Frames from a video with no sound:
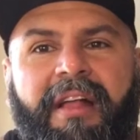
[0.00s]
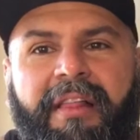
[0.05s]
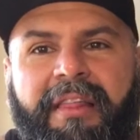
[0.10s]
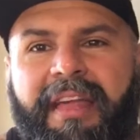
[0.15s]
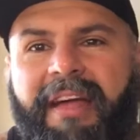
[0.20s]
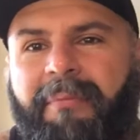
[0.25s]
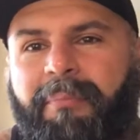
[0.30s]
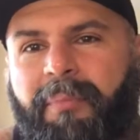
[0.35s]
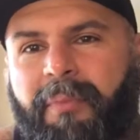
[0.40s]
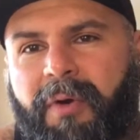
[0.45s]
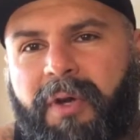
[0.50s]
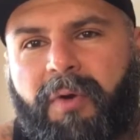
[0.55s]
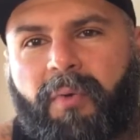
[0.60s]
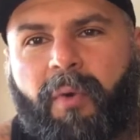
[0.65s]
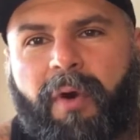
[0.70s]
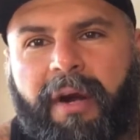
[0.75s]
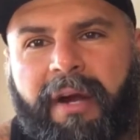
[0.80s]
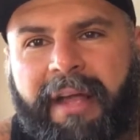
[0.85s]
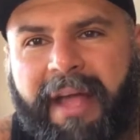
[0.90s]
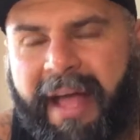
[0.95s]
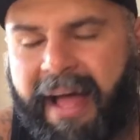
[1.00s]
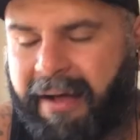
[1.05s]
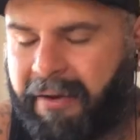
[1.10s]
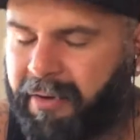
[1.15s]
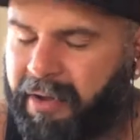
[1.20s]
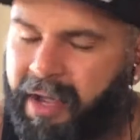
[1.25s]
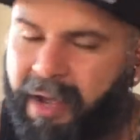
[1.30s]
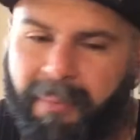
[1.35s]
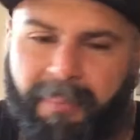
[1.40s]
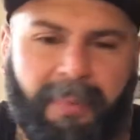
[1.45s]
They have pre-workout,
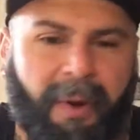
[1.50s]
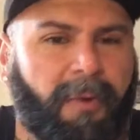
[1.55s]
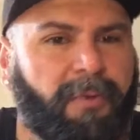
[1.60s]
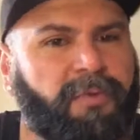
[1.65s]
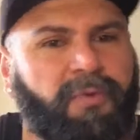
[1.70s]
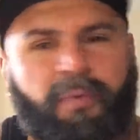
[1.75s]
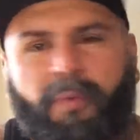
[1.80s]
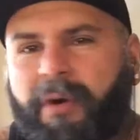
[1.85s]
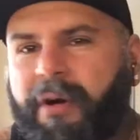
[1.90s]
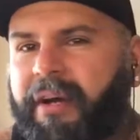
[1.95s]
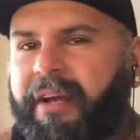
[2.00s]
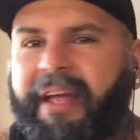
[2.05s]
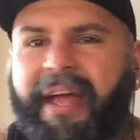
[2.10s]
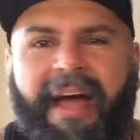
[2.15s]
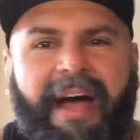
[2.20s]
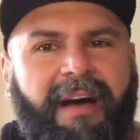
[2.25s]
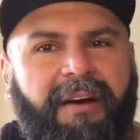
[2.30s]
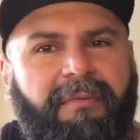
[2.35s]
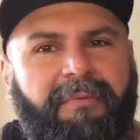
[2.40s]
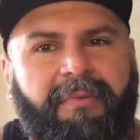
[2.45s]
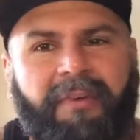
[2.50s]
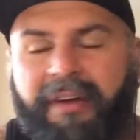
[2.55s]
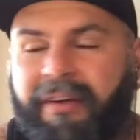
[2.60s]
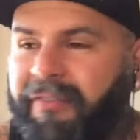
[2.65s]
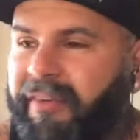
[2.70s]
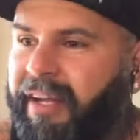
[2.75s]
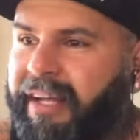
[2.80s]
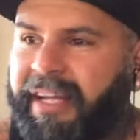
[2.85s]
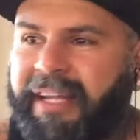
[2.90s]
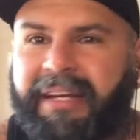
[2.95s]
post-workout,
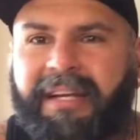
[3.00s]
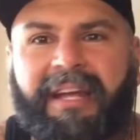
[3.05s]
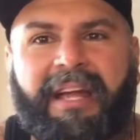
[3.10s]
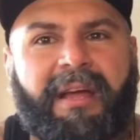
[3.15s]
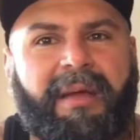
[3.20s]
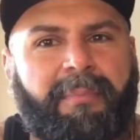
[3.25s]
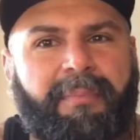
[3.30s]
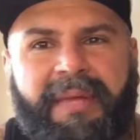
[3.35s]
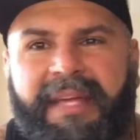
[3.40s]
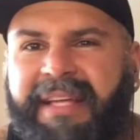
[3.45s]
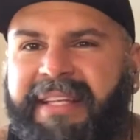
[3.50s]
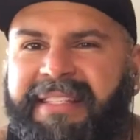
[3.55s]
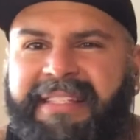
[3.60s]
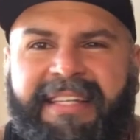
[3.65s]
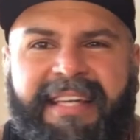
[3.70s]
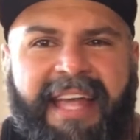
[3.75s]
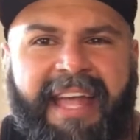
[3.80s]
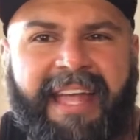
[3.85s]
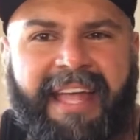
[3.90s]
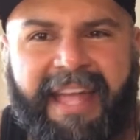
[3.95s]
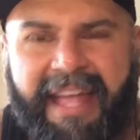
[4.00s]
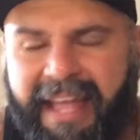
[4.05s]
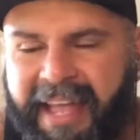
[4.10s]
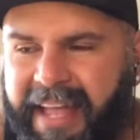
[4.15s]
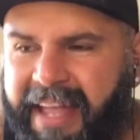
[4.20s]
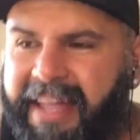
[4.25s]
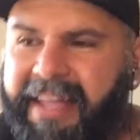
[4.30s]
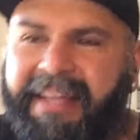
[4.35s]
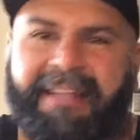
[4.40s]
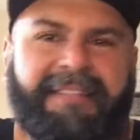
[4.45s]
fucking
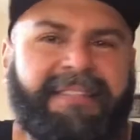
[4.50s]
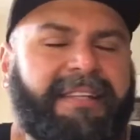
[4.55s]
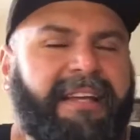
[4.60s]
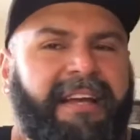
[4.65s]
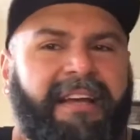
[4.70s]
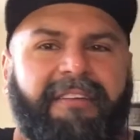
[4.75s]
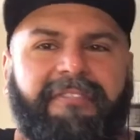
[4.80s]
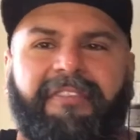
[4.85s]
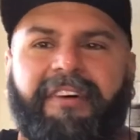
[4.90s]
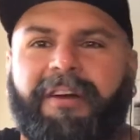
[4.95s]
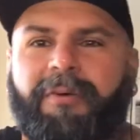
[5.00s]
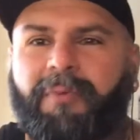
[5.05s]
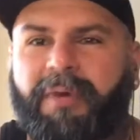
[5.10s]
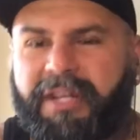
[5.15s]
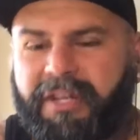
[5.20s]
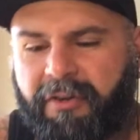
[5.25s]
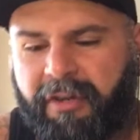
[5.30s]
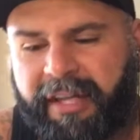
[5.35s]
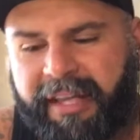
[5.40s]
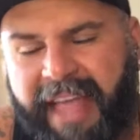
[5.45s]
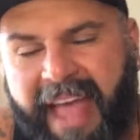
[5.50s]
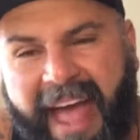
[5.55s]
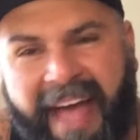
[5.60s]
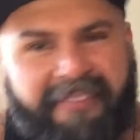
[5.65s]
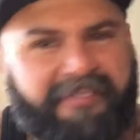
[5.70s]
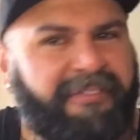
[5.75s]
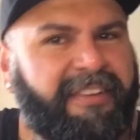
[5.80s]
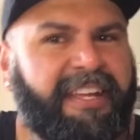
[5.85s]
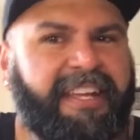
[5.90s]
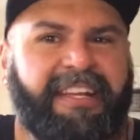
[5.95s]
BCAAs, fucking with
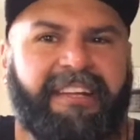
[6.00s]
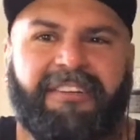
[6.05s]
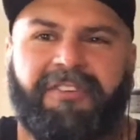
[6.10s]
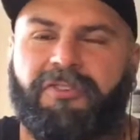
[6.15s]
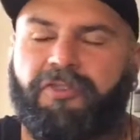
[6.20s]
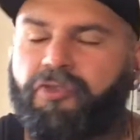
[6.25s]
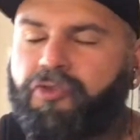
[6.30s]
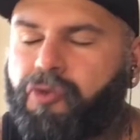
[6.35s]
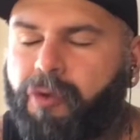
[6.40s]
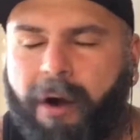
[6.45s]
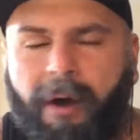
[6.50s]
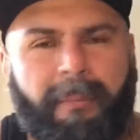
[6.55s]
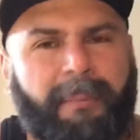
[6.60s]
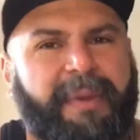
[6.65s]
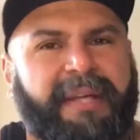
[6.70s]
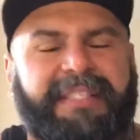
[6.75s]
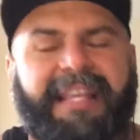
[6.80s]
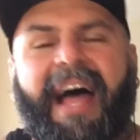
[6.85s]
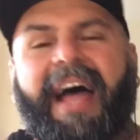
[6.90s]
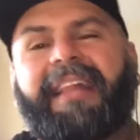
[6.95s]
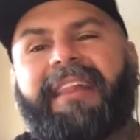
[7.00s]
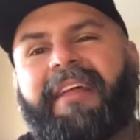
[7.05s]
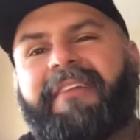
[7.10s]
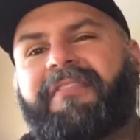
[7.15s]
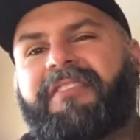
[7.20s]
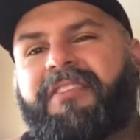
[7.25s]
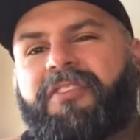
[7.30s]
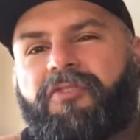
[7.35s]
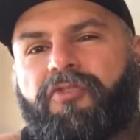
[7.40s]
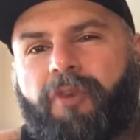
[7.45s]
caffeine, nootropics. I
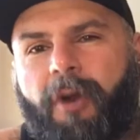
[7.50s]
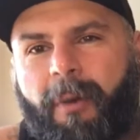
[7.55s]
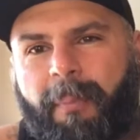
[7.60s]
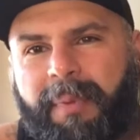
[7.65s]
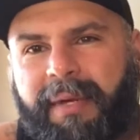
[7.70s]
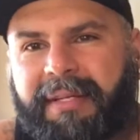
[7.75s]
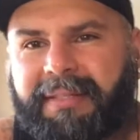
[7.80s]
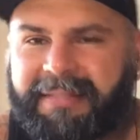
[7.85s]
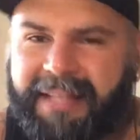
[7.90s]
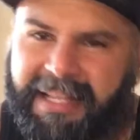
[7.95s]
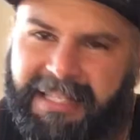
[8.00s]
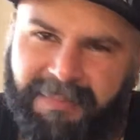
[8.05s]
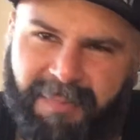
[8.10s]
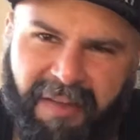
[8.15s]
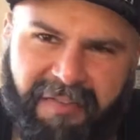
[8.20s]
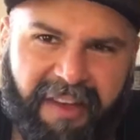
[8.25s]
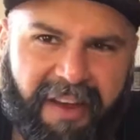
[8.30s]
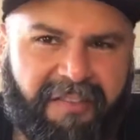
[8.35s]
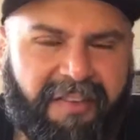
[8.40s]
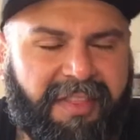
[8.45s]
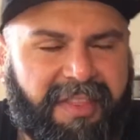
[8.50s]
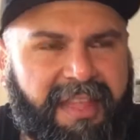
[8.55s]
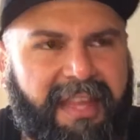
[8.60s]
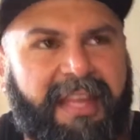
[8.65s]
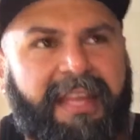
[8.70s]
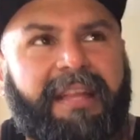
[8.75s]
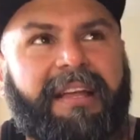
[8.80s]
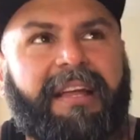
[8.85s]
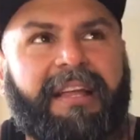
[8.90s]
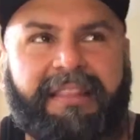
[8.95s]
love the nootropics. That's my favorite
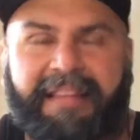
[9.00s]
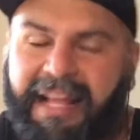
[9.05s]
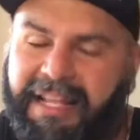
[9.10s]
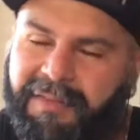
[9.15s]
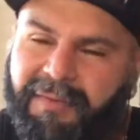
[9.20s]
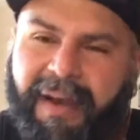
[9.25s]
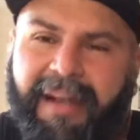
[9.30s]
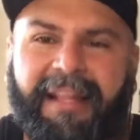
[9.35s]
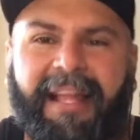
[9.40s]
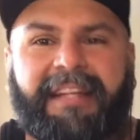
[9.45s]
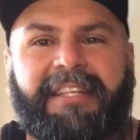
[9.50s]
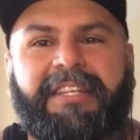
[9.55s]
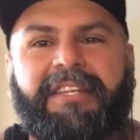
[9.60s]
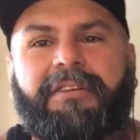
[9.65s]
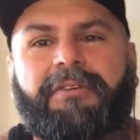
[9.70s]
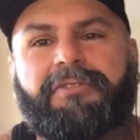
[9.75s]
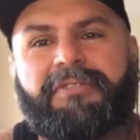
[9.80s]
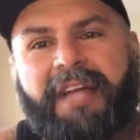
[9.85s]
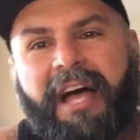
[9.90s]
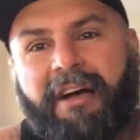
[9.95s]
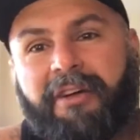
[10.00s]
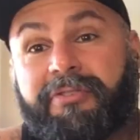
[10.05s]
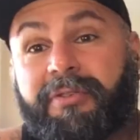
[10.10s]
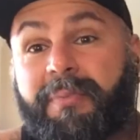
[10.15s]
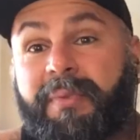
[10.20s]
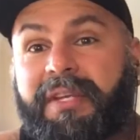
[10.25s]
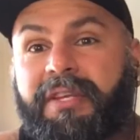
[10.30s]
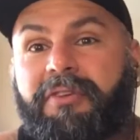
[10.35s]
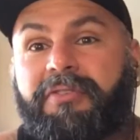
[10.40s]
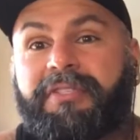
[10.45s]
thing. That's what I like to use. I also
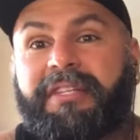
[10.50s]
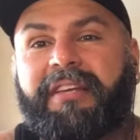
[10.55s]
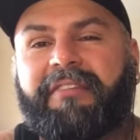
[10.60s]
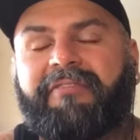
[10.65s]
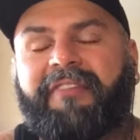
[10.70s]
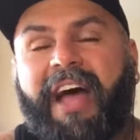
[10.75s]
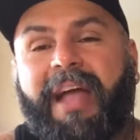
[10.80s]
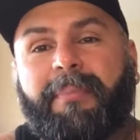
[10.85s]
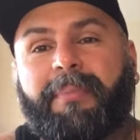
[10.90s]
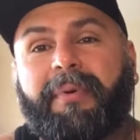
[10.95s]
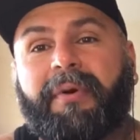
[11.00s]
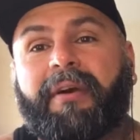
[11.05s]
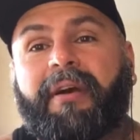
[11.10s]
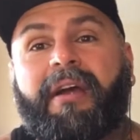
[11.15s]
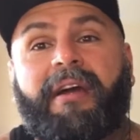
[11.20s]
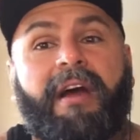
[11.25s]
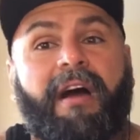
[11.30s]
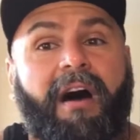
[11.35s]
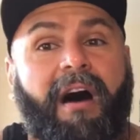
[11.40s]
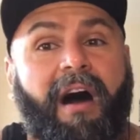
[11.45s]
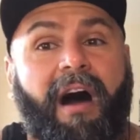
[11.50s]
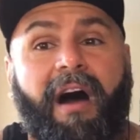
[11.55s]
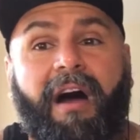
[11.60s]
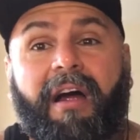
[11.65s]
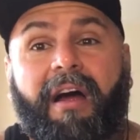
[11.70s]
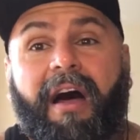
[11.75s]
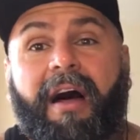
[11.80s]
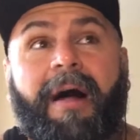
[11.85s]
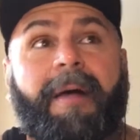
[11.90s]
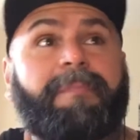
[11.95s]
been using Viper
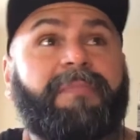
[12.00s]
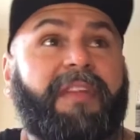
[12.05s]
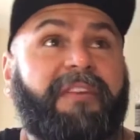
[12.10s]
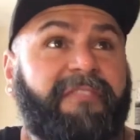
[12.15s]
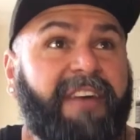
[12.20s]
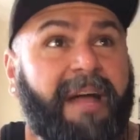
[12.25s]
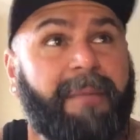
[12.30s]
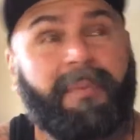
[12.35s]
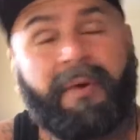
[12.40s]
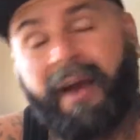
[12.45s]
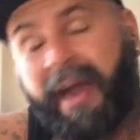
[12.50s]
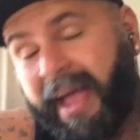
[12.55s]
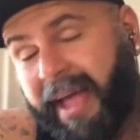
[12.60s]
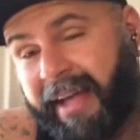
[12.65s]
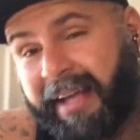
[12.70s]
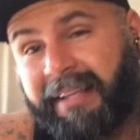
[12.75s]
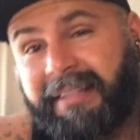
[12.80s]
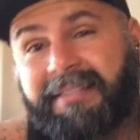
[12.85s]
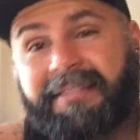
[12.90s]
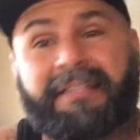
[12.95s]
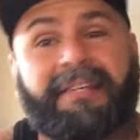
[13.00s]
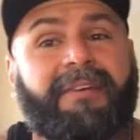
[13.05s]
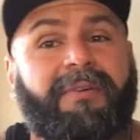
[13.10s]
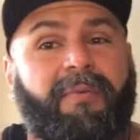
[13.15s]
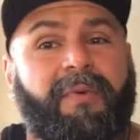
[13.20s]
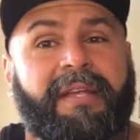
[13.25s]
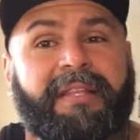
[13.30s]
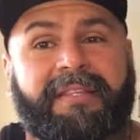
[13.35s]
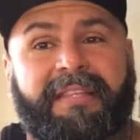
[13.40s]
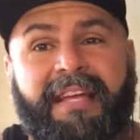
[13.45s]
are um, the Viper X
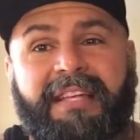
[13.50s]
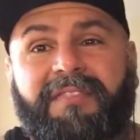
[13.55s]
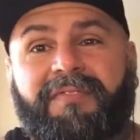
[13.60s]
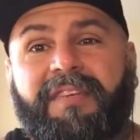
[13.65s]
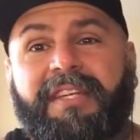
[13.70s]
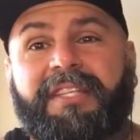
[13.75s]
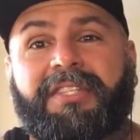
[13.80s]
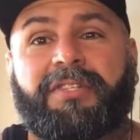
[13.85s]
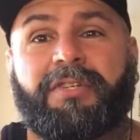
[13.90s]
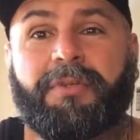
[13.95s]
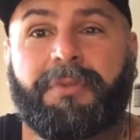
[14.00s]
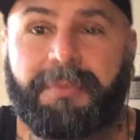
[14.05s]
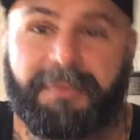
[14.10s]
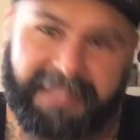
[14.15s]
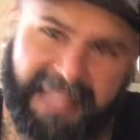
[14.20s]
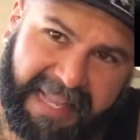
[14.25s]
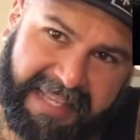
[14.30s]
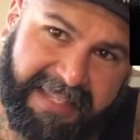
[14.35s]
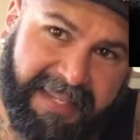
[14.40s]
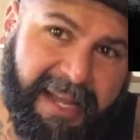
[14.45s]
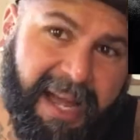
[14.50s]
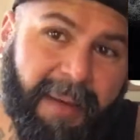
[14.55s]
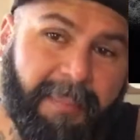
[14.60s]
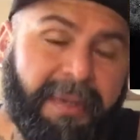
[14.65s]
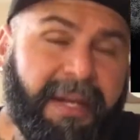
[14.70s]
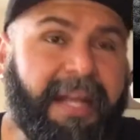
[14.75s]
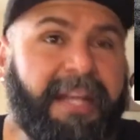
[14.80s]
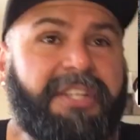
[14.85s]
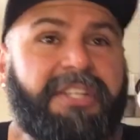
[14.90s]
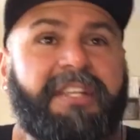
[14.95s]
with Dust V2. That's the
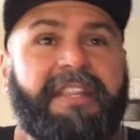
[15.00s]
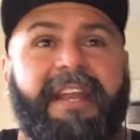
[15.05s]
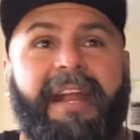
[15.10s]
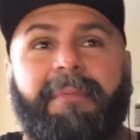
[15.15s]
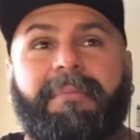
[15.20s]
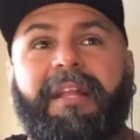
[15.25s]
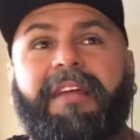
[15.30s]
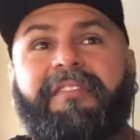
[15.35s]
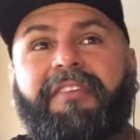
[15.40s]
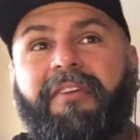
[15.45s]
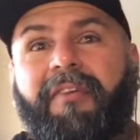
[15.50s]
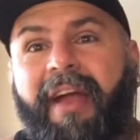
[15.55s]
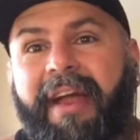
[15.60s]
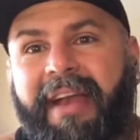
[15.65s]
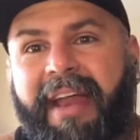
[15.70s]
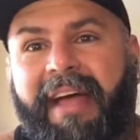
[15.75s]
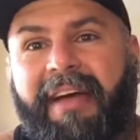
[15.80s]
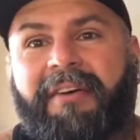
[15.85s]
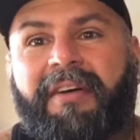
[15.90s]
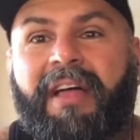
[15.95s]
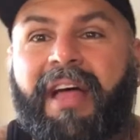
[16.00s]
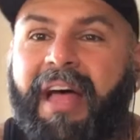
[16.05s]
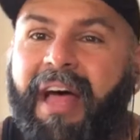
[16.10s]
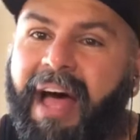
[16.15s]
combination that I'm loving right now.